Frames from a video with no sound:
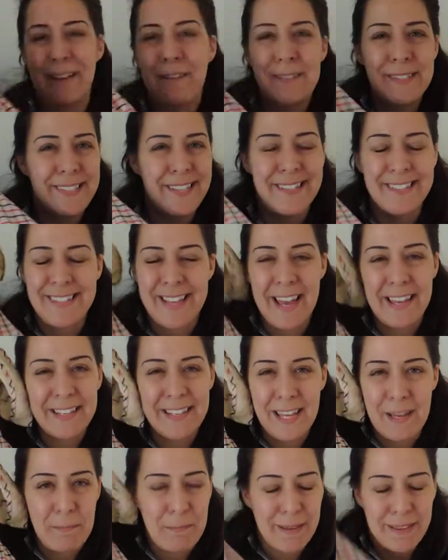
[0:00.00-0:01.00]
I was going to say
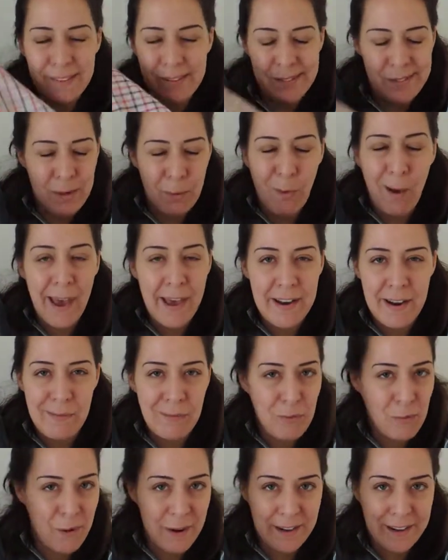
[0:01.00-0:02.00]
I'd keep it. There's no way I'd
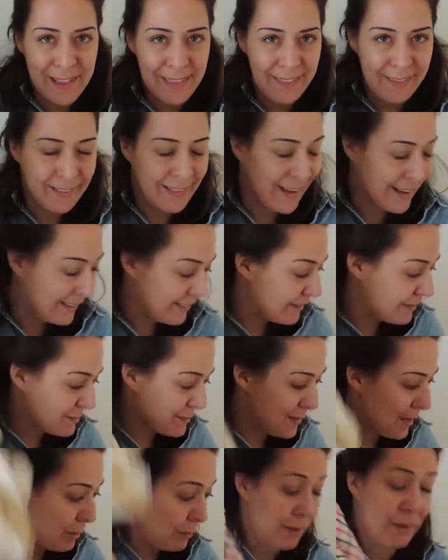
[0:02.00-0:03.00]
ever wear anything like
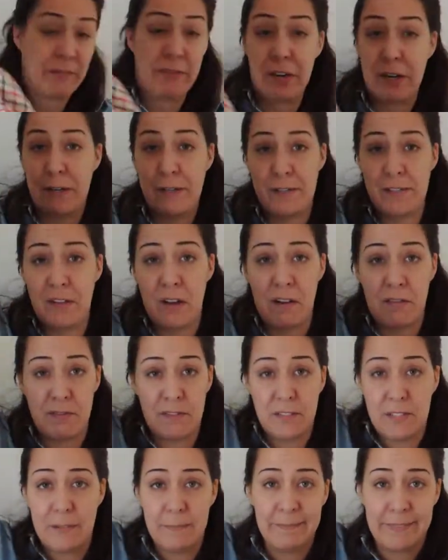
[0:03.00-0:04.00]
this. I wear very
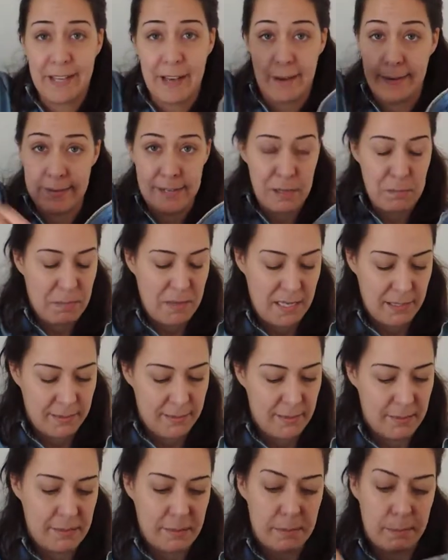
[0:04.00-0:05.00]
soft, cottony
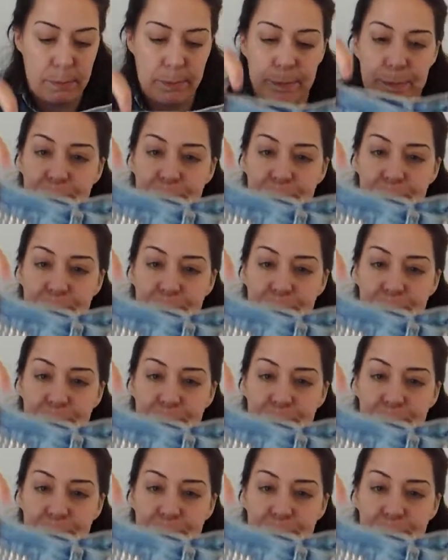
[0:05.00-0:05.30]
pieces.